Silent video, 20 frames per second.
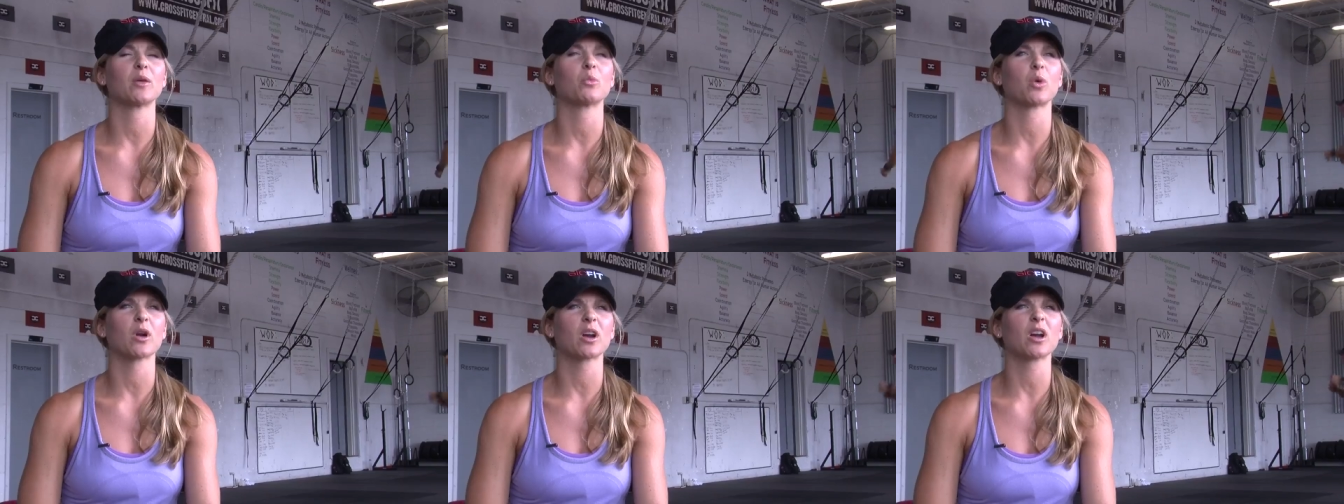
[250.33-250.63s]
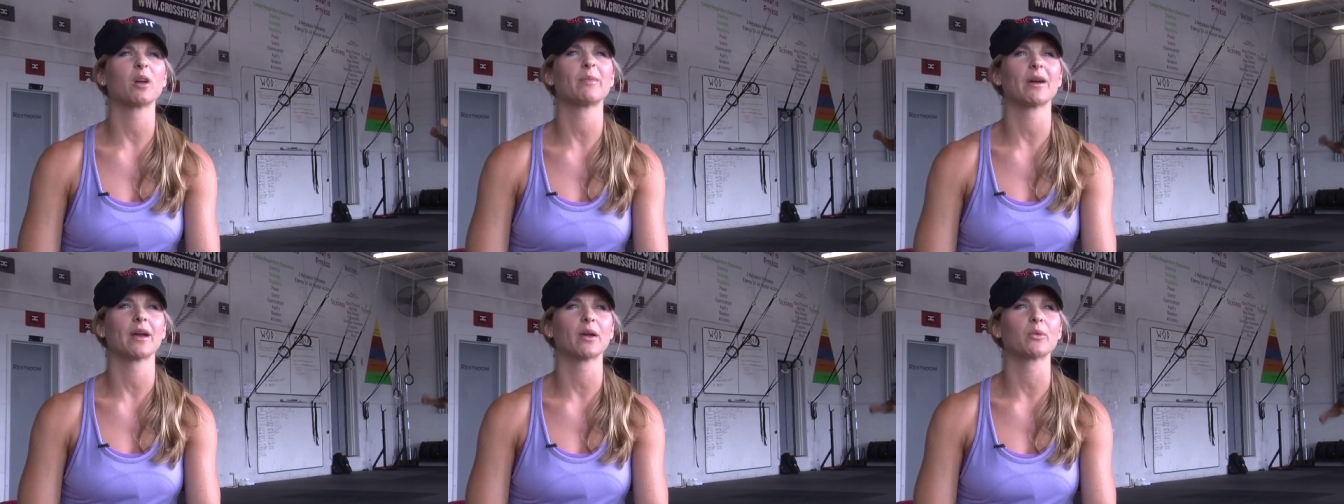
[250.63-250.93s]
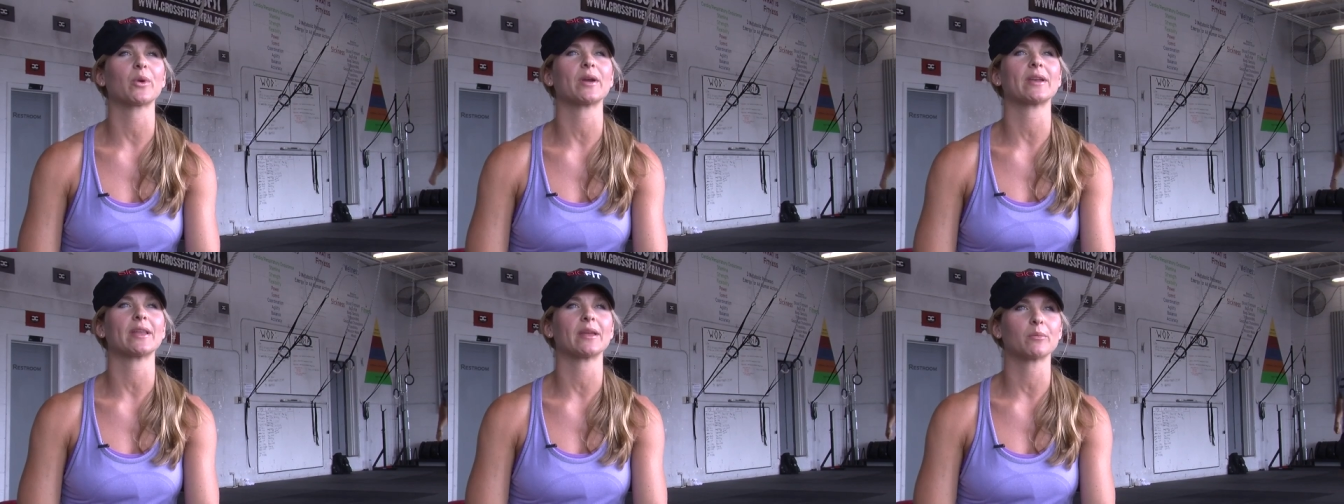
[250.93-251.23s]
then work on my
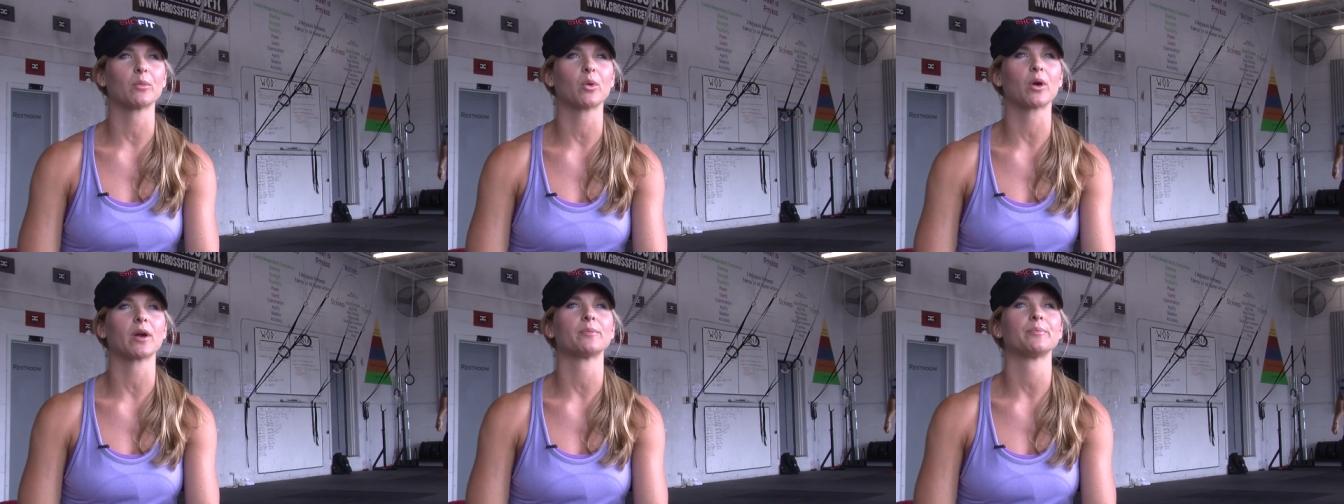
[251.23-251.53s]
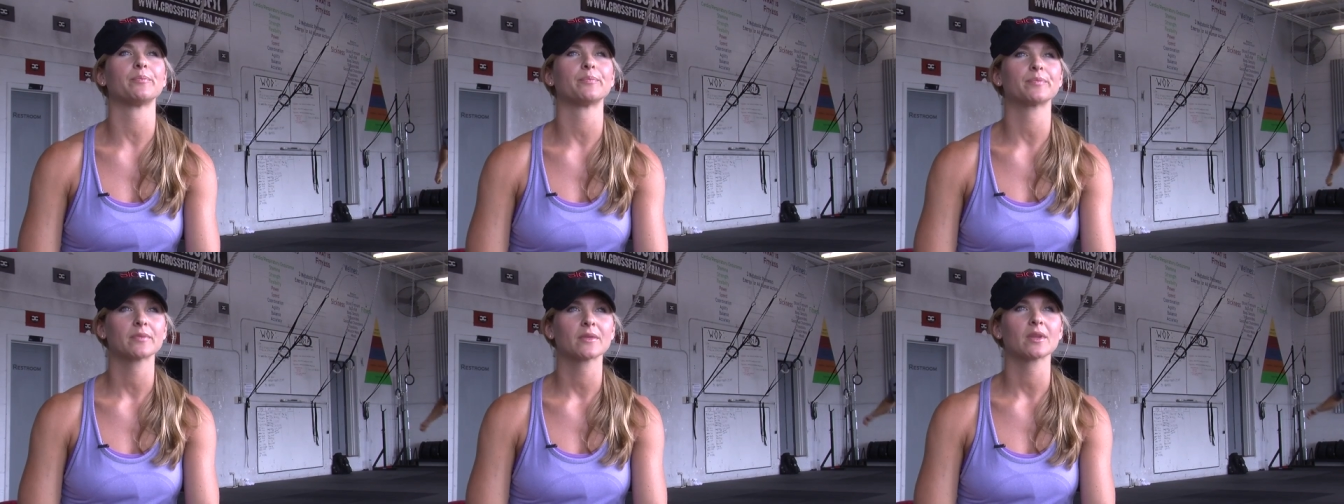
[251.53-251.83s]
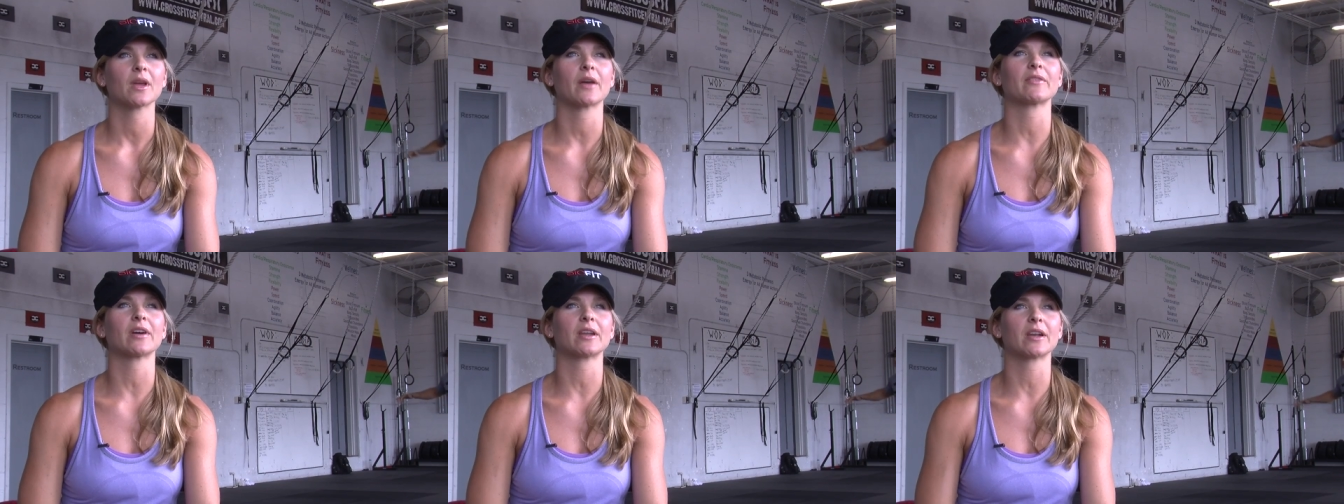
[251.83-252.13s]
running more.
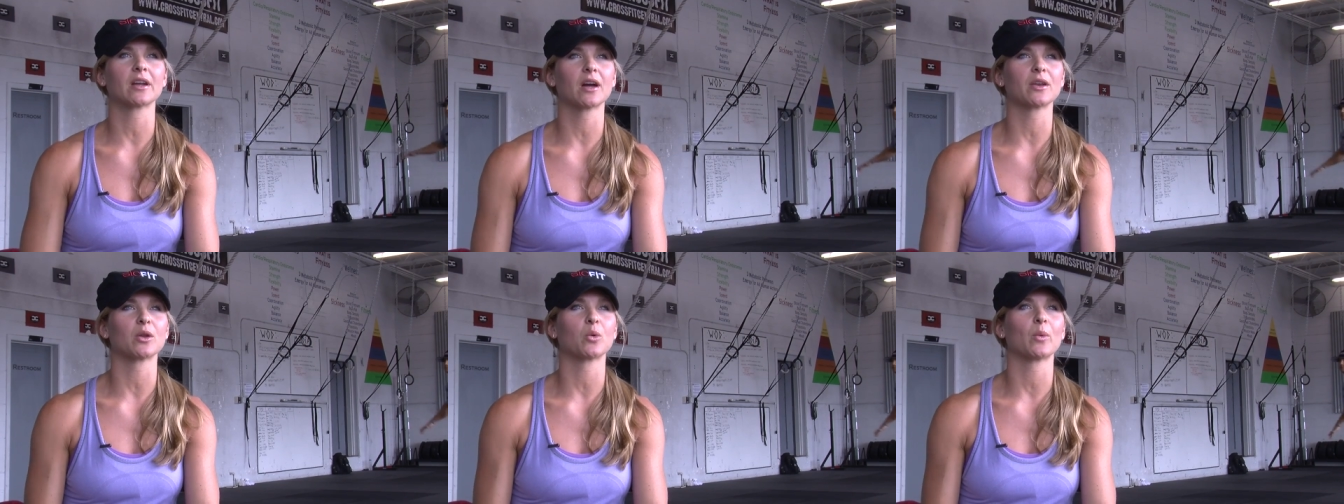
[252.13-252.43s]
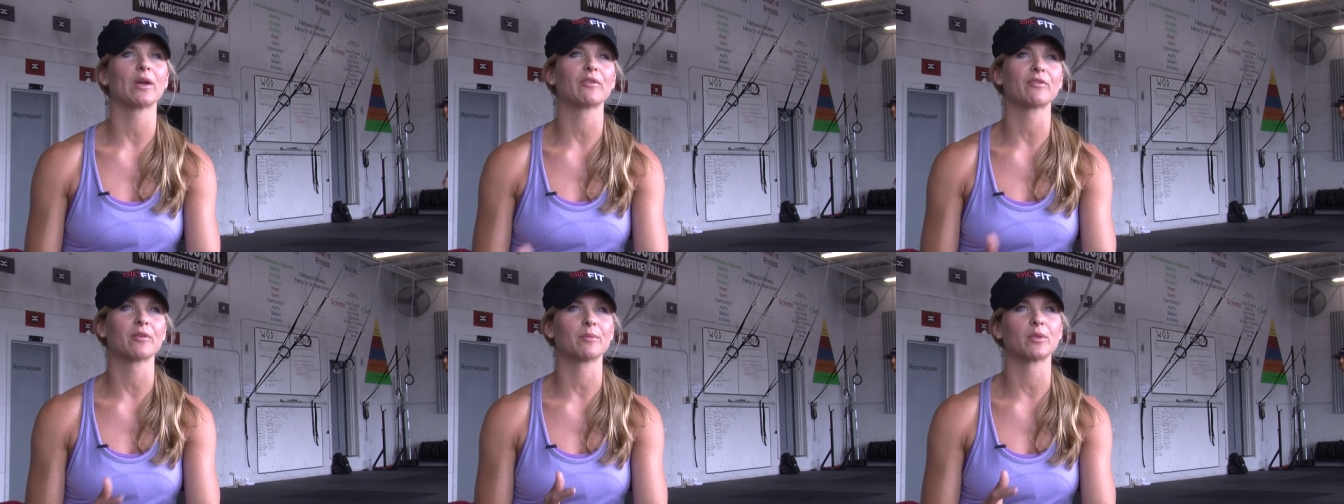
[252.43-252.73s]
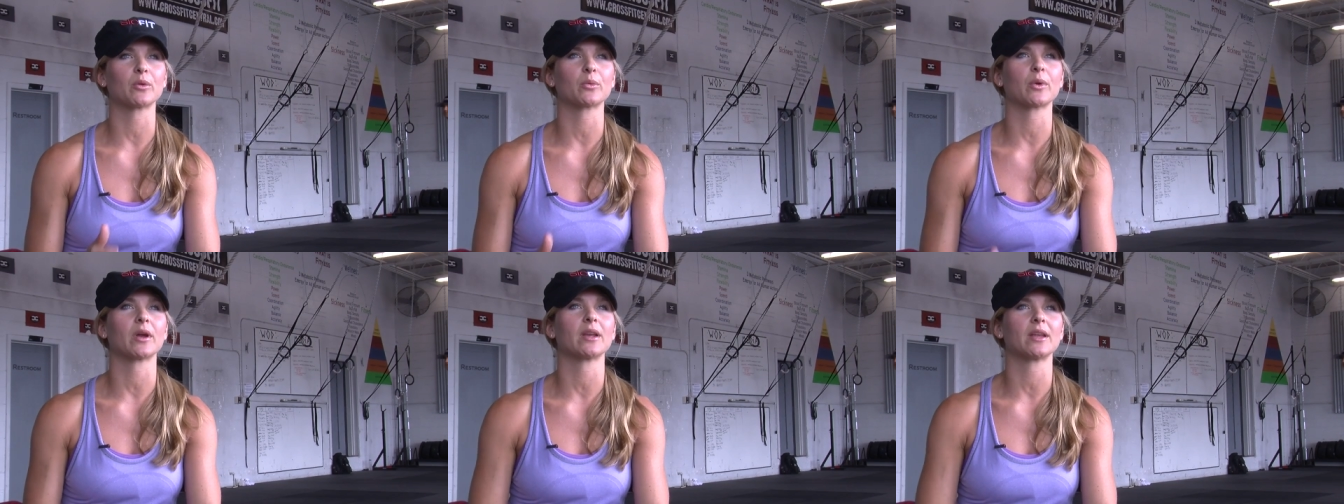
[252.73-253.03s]
I've kind of gotten away from
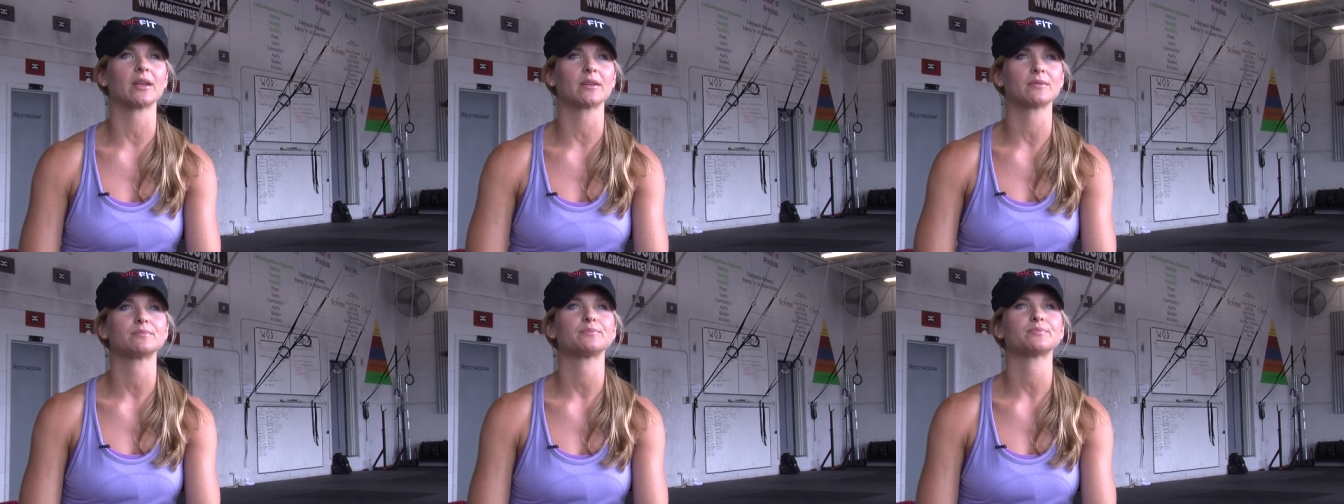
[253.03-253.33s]
the running.